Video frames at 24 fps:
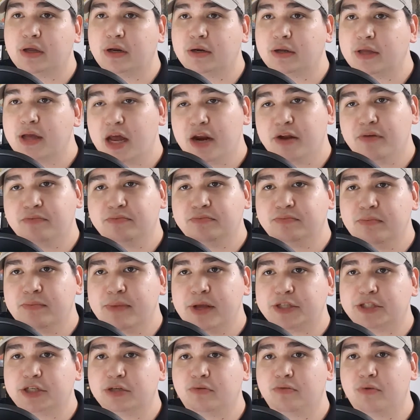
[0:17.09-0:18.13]
and kind of
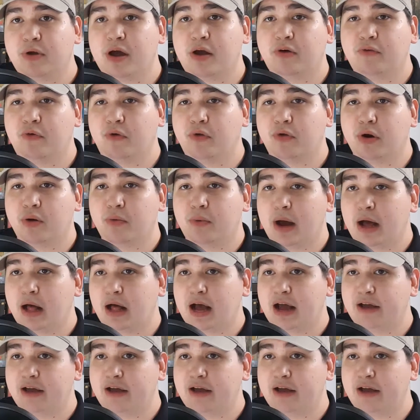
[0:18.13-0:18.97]
messing around for a little while.